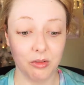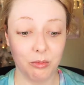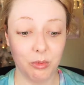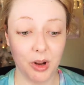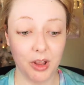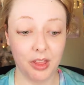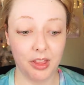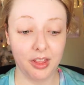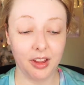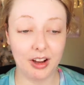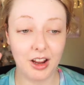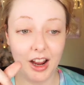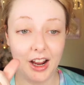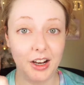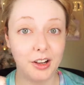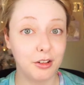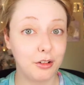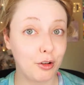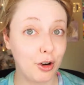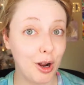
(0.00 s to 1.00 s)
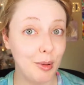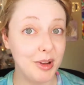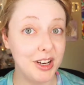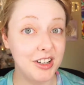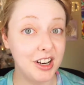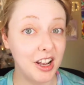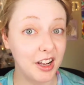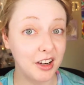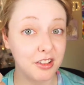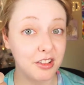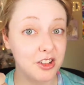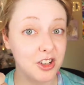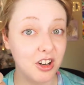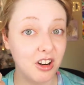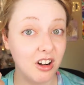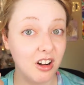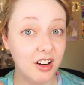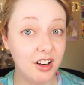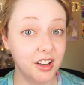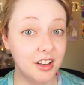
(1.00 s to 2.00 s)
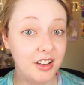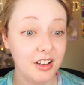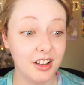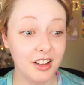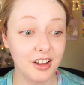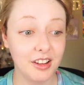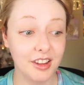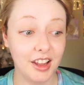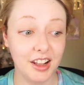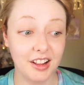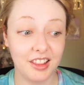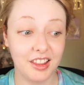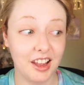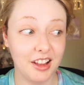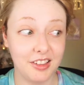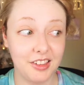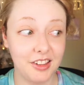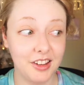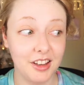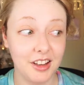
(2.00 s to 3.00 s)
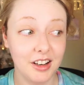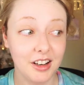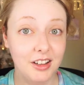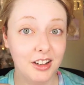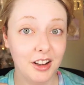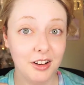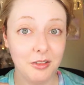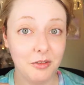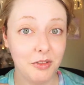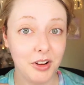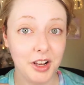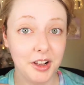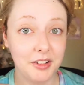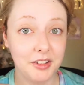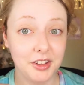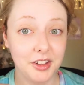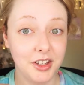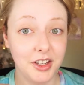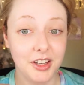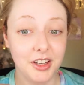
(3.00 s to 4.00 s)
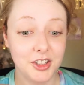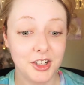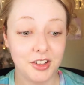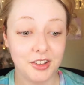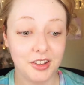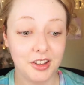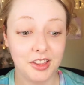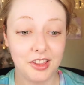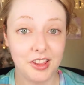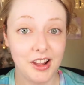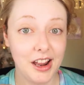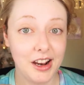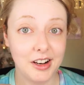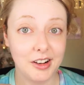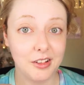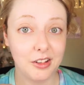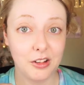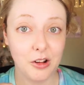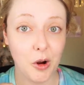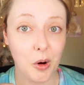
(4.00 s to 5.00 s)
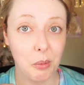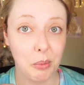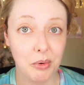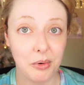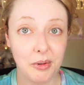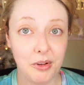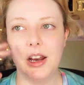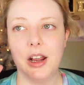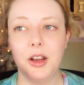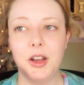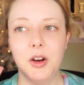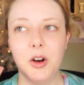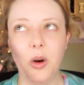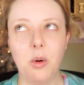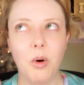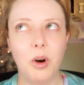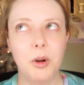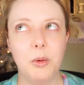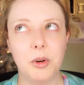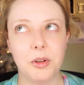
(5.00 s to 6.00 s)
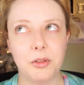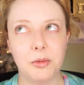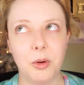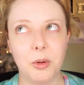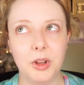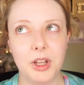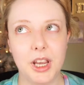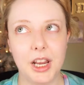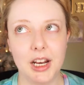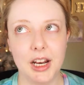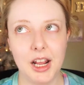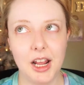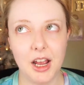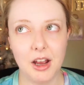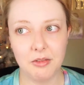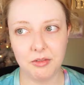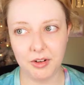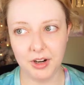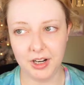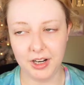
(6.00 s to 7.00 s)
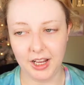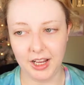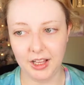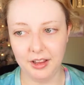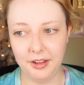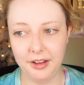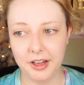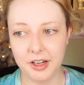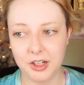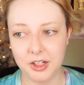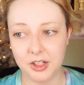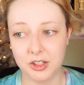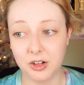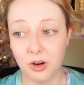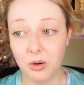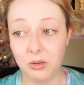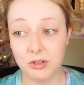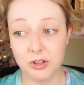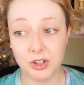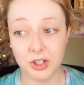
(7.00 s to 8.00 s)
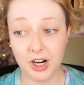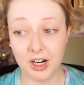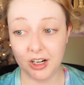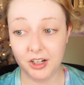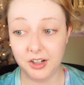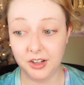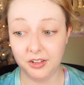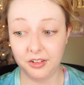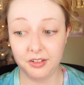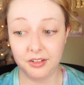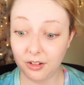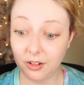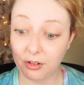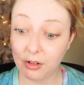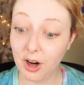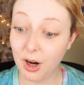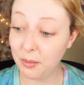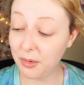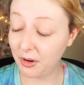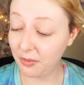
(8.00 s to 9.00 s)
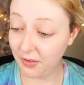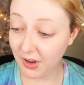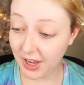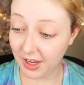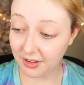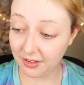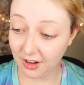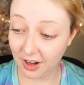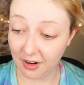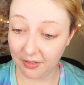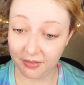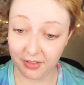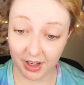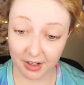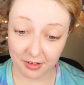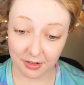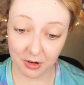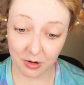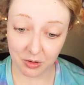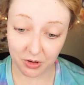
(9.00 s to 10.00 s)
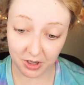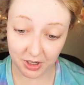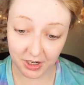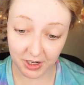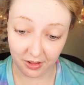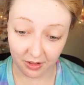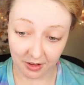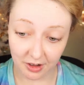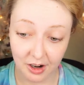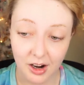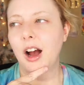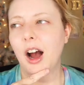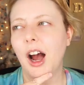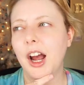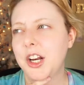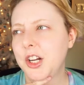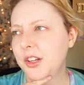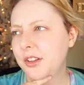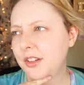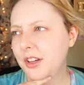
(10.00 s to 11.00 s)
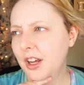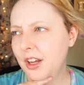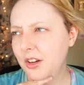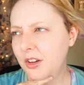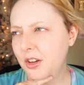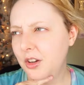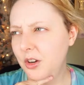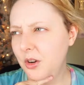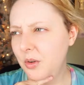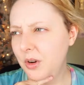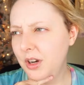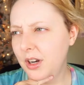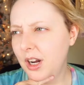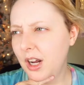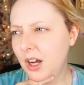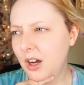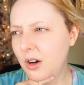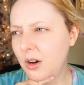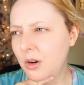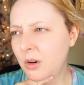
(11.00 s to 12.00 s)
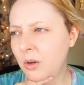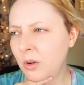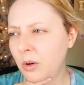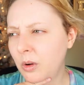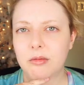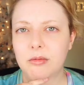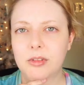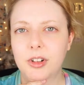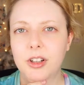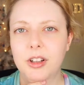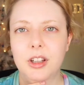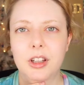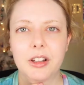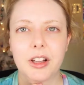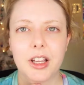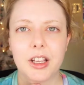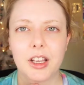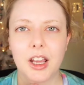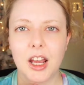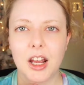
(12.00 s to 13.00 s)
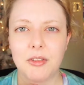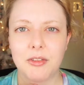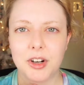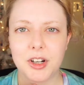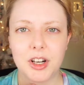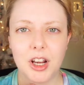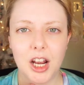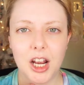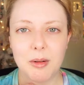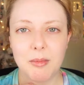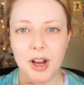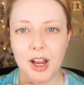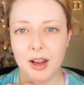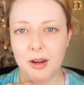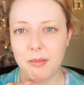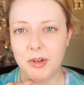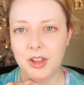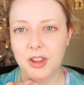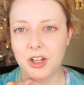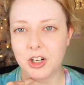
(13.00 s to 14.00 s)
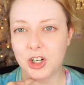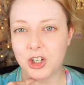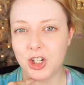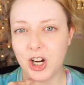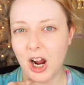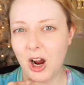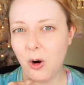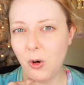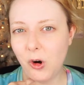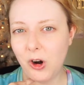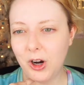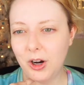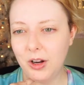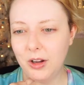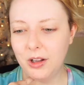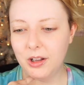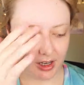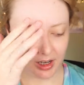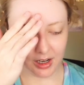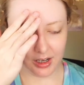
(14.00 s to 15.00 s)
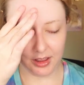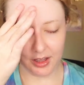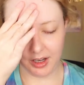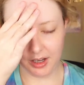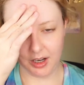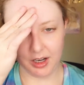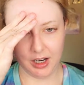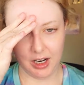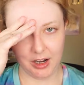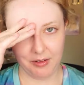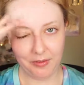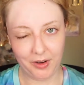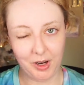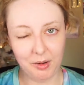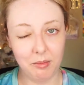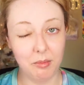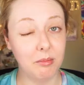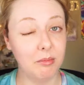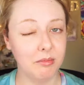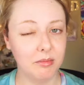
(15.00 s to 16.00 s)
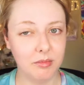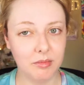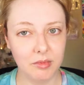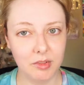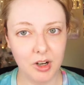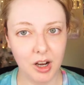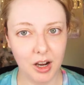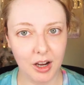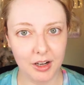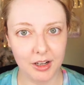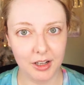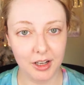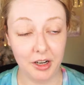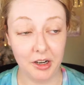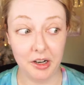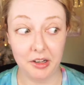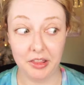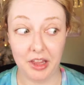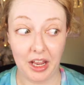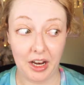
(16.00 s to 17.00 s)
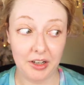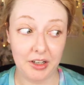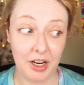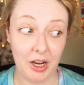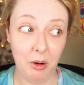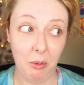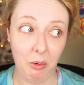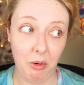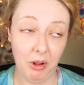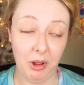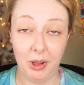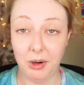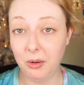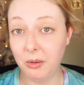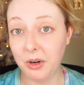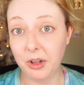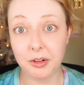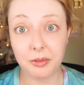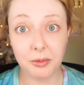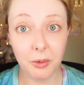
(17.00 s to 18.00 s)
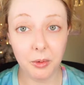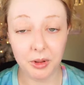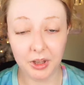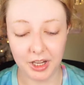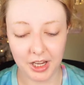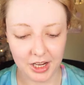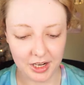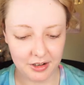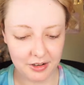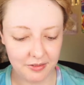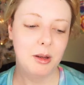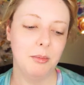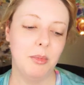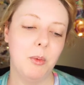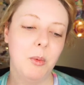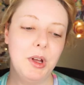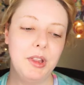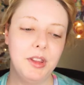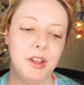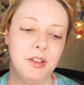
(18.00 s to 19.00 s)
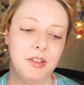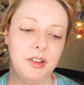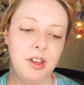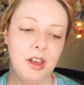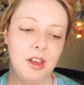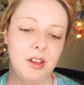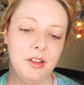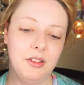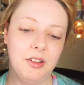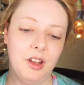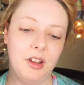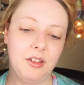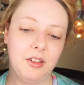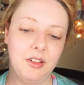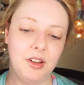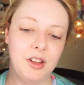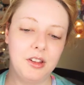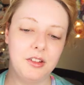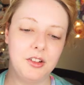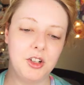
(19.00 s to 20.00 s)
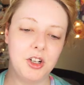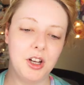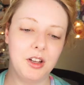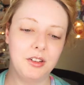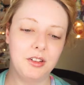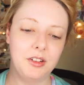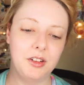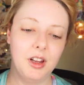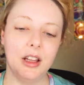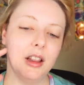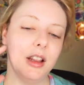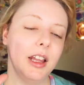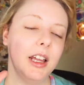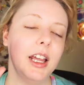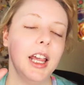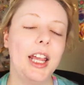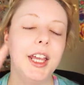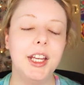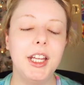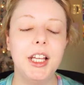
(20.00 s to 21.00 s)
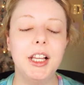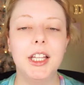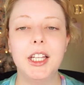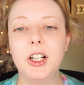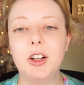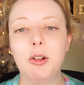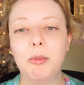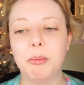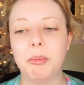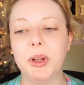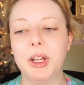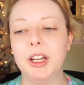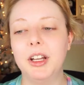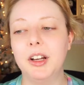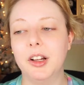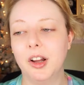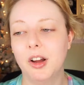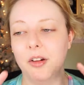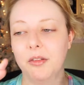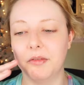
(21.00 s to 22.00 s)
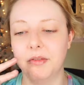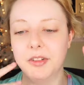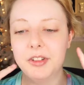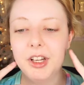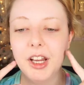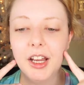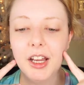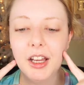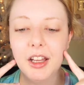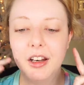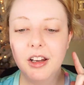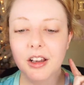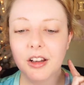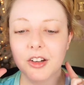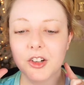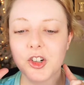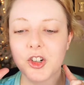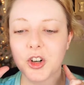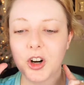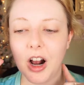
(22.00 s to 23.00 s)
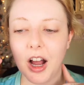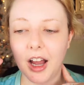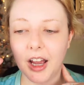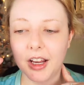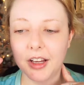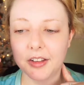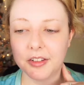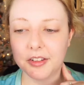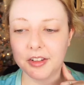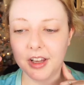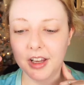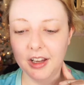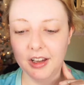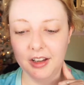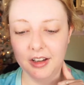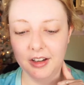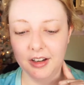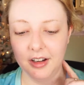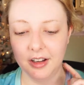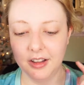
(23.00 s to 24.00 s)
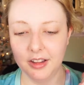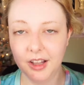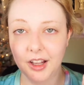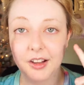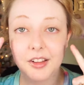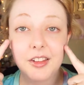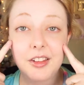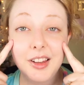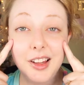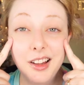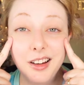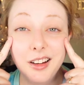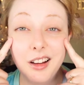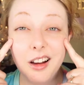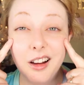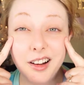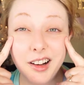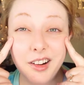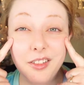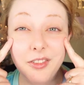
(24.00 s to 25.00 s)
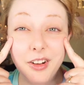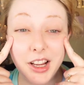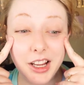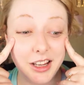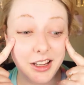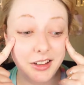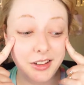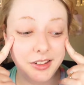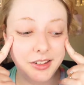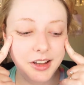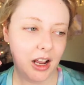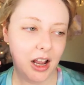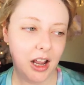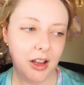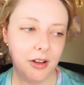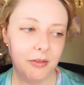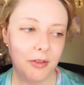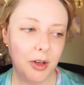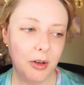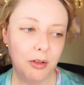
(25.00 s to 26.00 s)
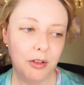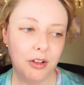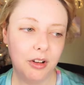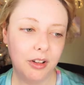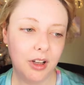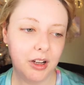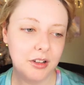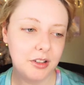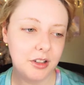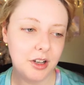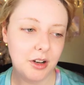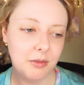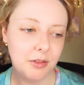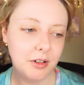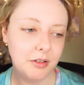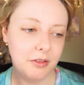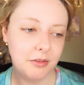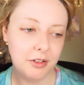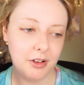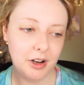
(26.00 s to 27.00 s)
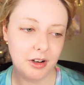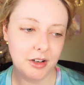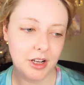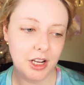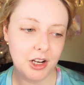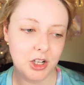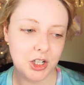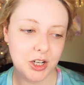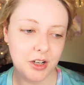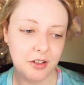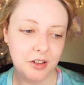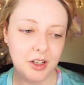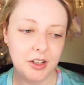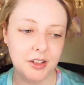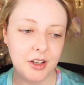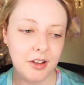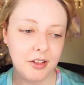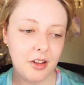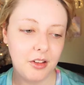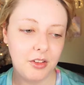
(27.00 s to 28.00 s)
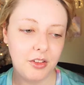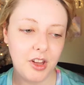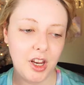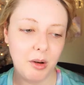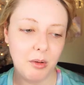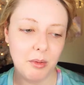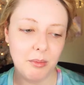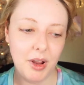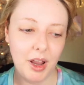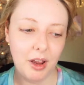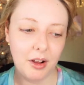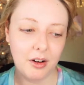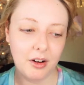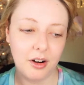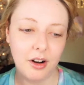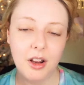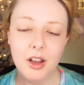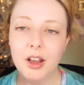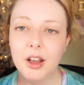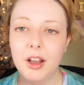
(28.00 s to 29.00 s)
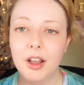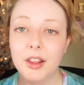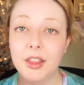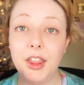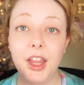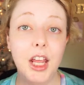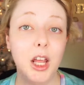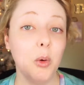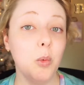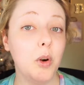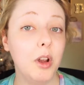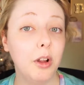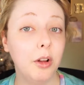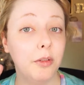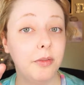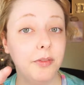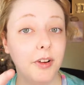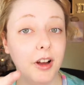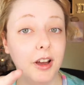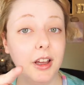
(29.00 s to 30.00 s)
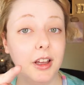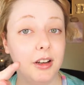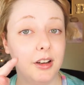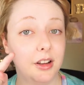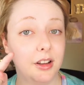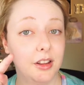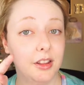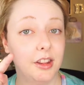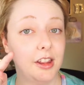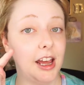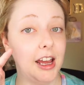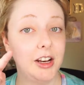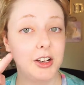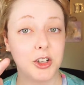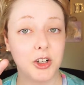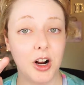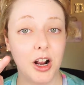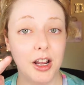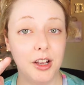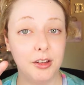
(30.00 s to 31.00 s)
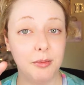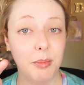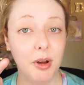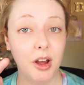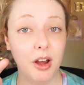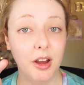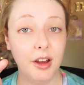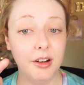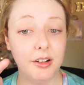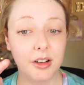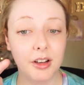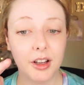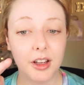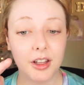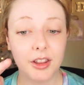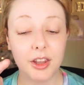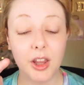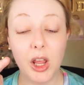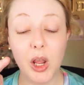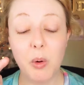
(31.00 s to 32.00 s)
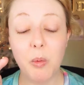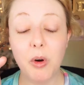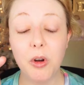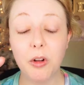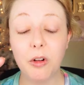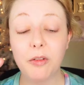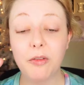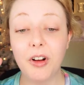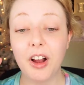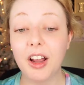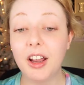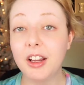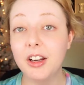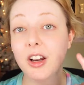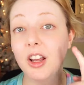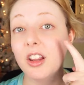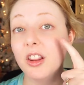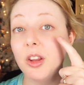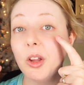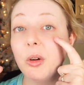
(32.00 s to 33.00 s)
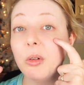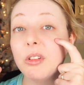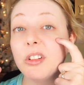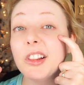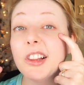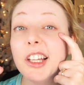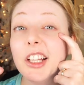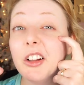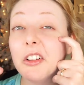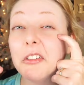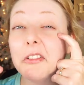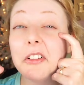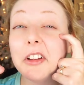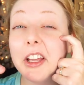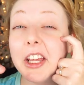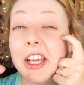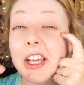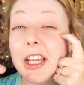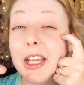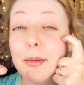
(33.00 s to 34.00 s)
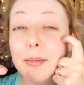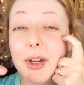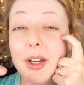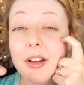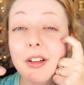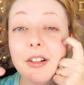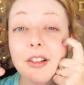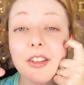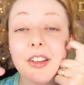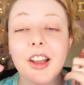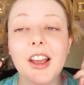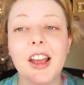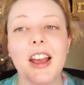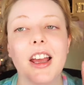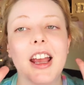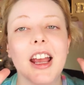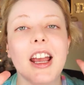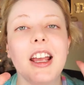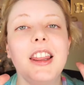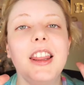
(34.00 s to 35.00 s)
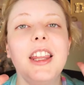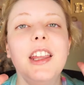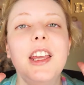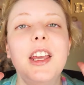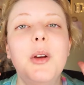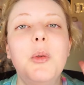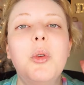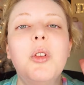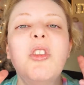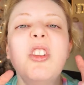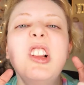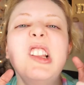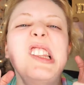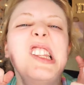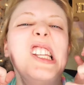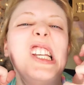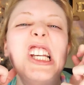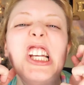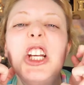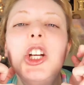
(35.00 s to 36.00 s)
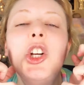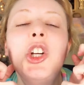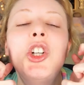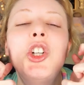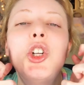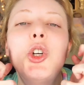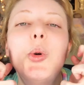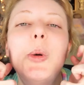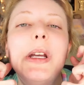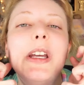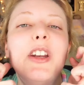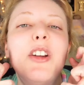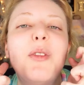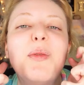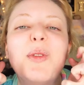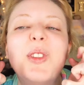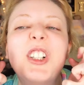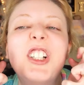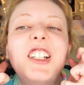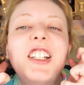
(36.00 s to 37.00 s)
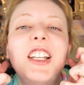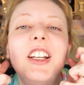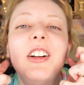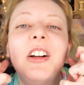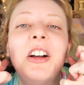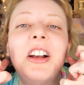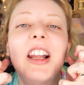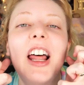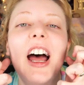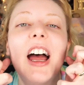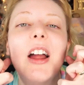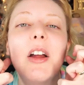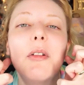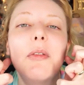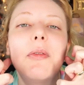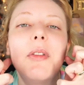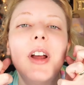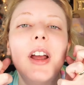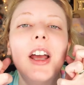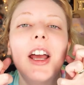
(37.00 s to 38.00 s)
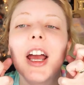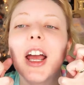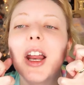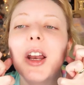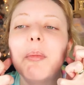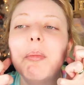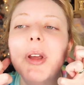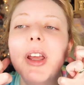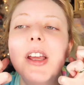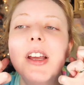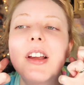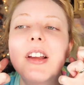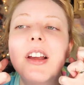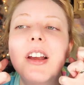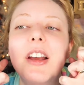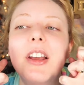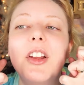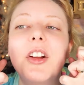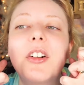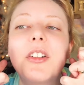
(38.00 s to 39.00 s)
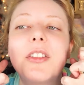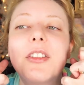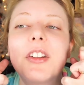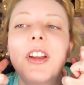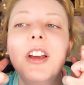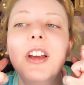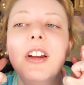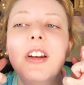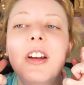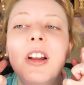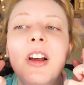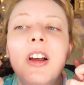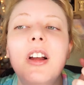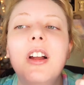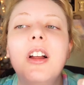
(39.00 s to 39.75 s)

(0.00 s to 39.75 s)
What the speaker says: with the kind of scrubby texture on it. That's it. Nothing fancy. Just that and soap. Now, you don't want to exfoliate every day. Like, don't try to just scrub your face off. That's no good either. I just tend to do it now really like every time I am in the shower, and then if I'm not in it that day, well, I don't exfoliate. But what this does is it's just like any little bit of dead, dry skin that's sitting on your face. I've used lots of different foundations. It doesn't seem to matter. They will find that dry spot. They will find those little flaky bits, and they will cling to it for dear life and make your skin